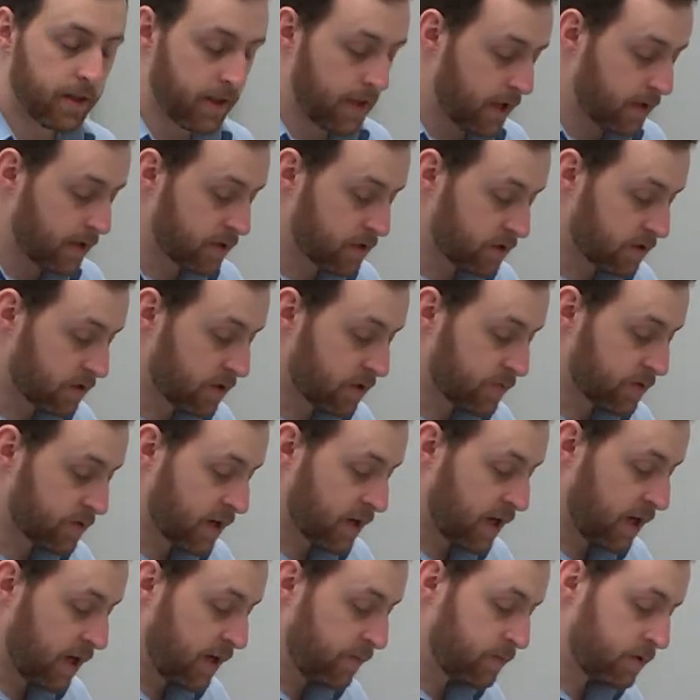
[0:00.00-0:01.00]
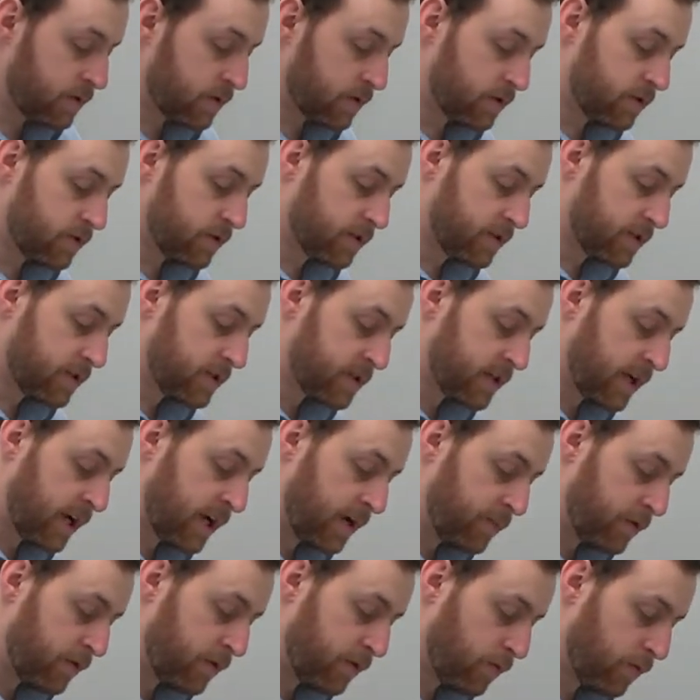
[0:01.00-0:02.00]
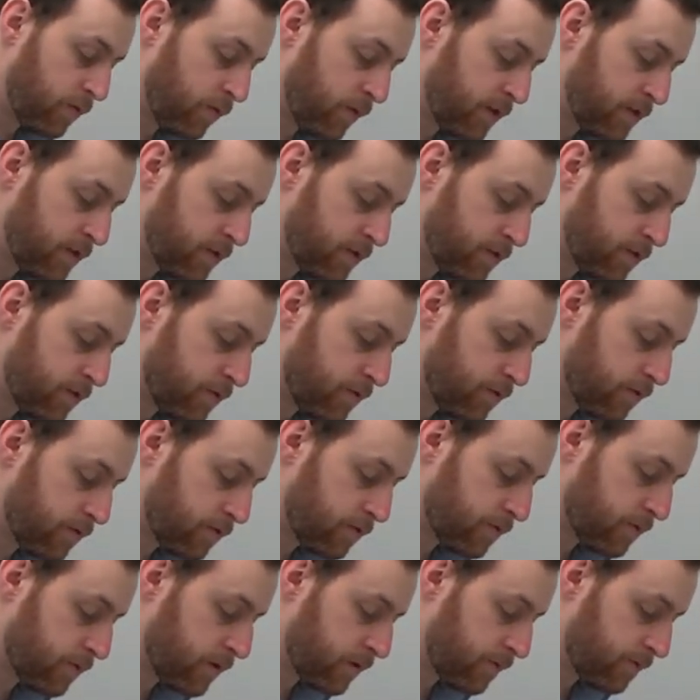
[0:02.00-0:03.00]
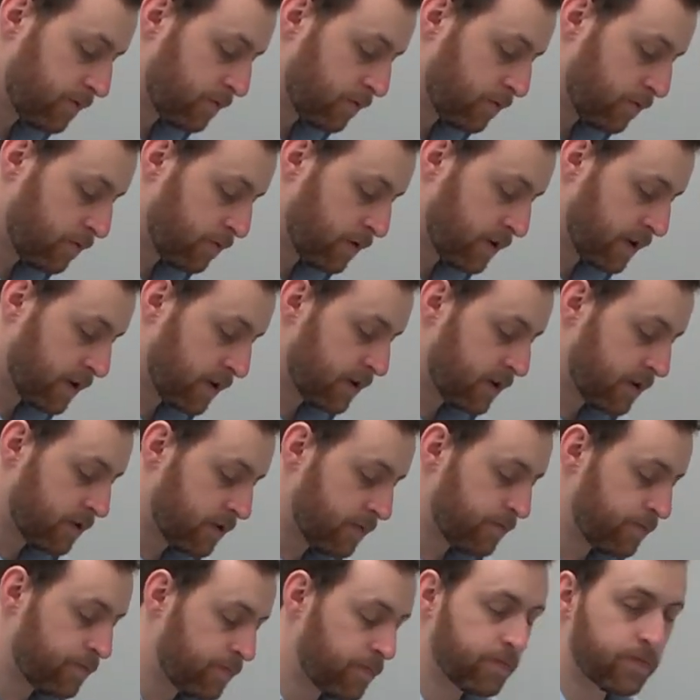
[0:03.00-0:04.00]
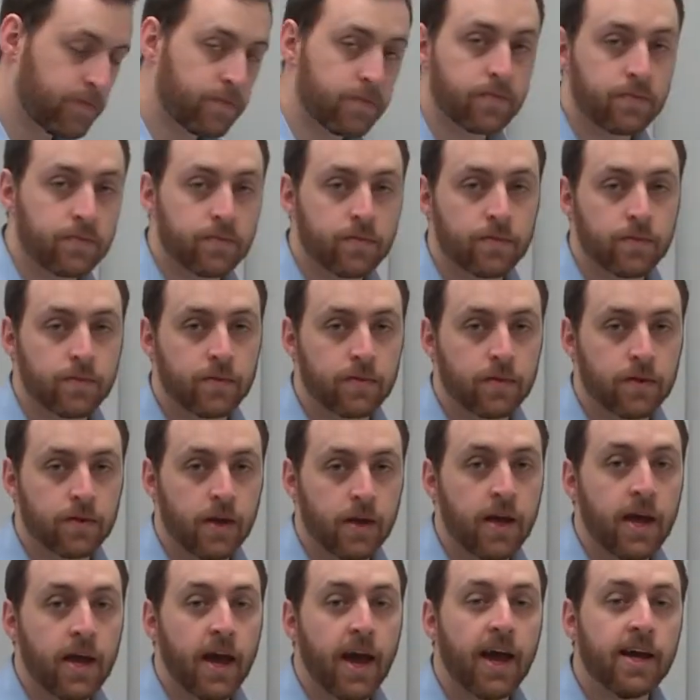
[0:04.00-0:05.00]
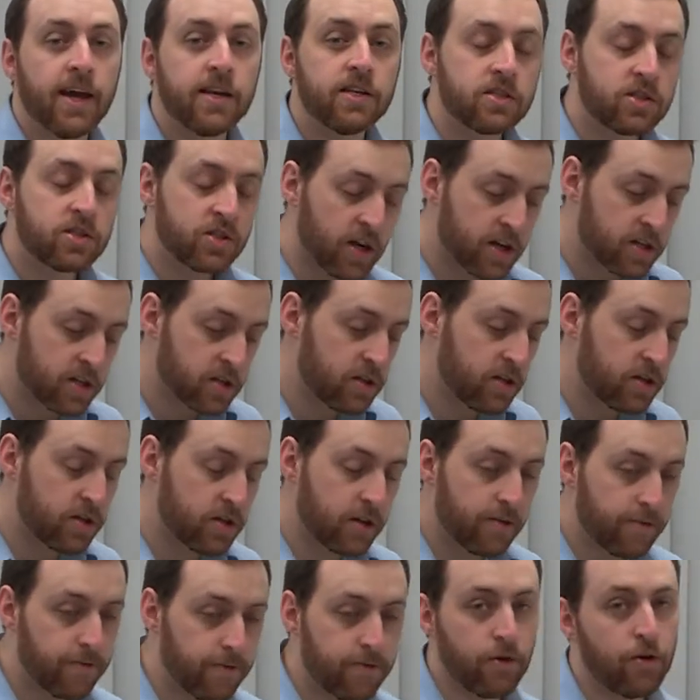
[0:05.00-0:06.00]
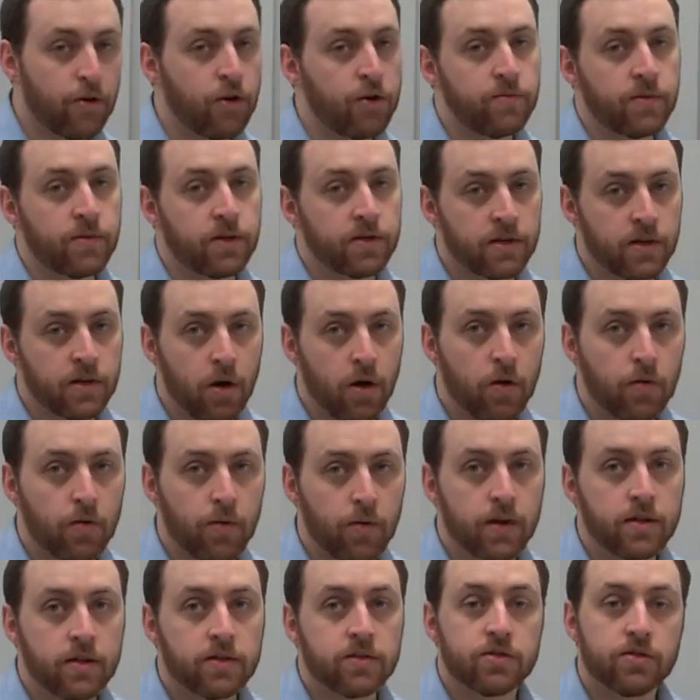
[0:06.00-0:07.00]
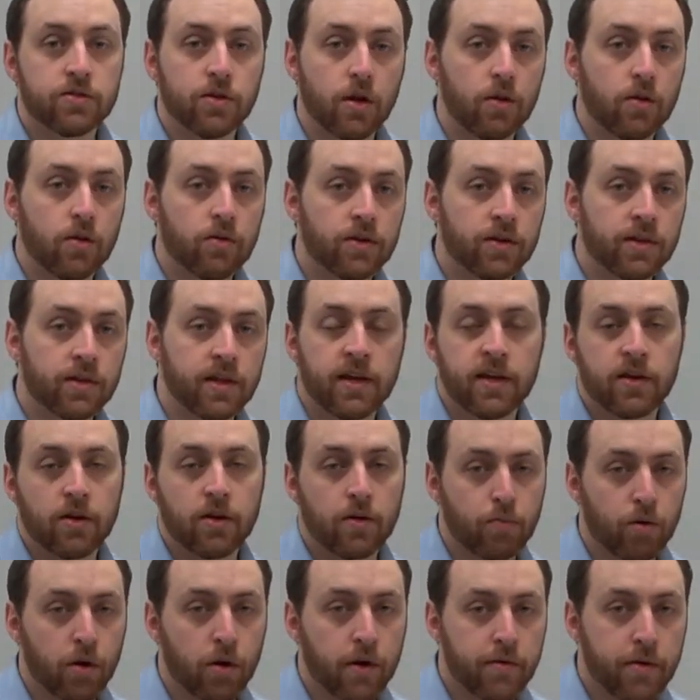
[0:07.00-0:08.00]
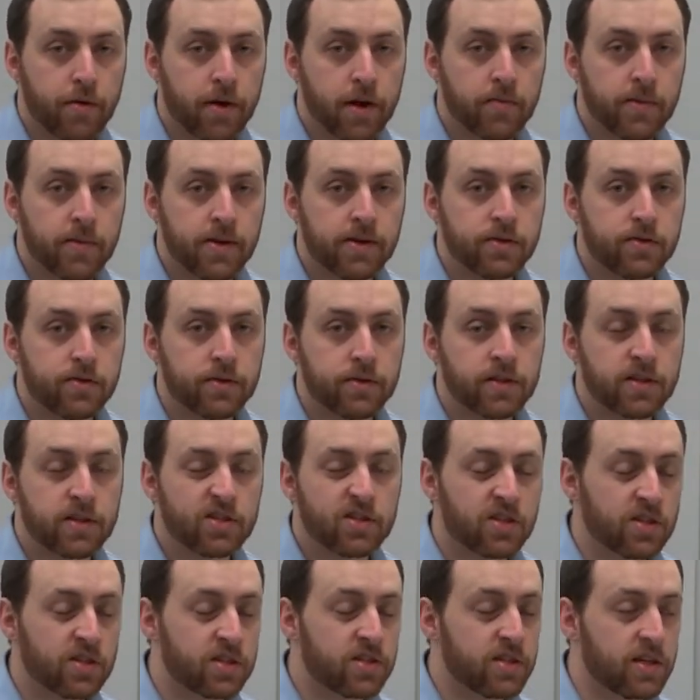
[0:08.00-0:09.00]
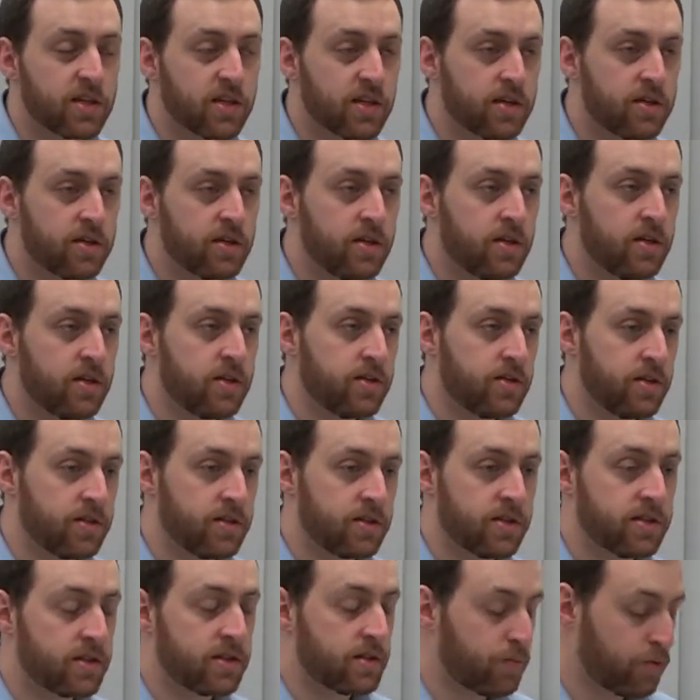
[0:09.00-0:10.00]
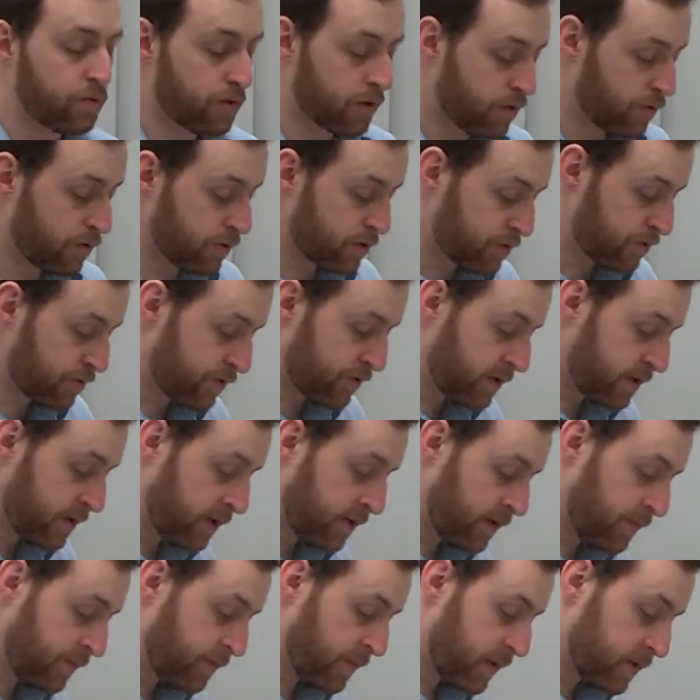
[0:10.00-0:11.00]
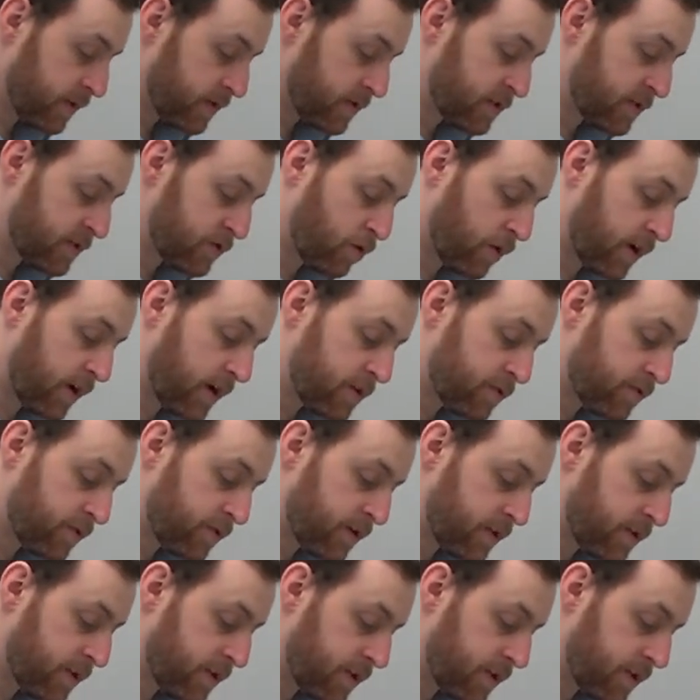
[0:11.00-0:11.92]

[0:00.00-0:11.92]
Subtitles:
Now the system's armed. To disarm it, 1, 2, 3, 4, E. And just to confirm that the old one's no longer there, and I'd probably recommend doing this just as a precautionary, just try entering